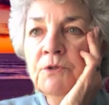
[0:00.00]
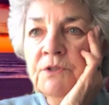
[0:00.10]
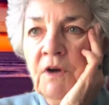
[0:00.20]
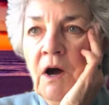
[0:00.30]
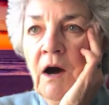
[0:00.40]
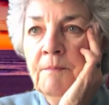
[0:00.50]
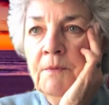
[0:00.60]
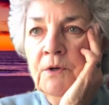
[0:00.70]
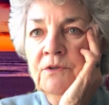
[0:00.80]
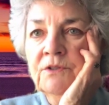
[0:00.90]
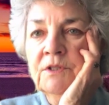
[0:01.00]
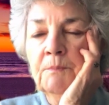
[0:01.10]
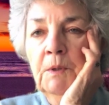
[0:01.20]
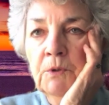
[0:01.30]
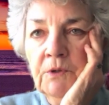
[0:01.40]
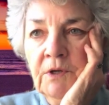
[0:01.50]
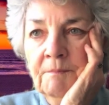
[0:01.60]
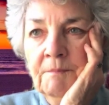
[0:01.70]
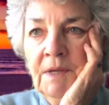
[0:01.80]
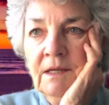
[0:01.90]
of commerce, the people who are going to
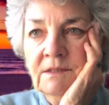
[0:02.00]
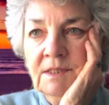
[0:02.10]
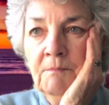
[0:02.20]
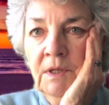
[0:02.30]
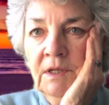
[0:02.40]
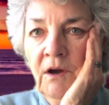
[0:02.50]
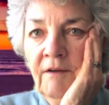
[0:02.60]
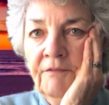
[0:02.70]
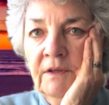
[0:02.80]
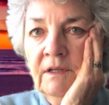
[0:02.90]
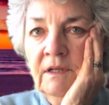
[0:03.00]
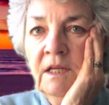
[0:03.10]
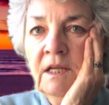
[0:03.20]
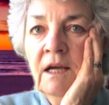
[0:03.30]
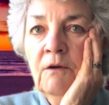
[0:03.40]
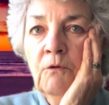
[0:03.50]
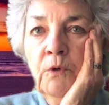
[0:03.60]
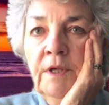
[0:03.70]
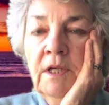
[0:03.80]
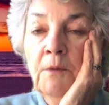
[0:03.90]
make some money off it,
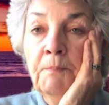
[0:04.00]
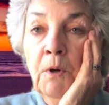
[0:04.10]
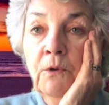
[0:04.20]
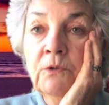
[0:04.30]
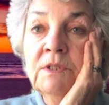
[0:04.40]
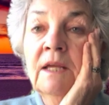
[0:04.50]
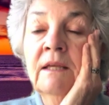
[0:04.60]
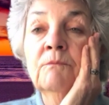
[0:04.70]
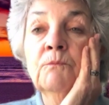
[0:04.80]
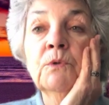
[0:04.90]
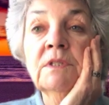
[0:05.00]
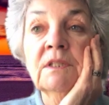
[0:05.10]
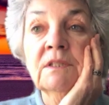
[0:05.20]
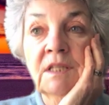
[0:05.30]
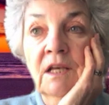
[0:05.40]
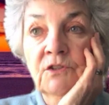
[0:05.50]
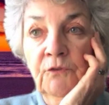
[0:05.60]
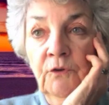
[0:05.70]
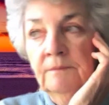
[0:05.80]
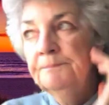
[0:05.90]
we opposed and were
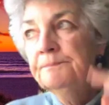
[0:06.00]
successful.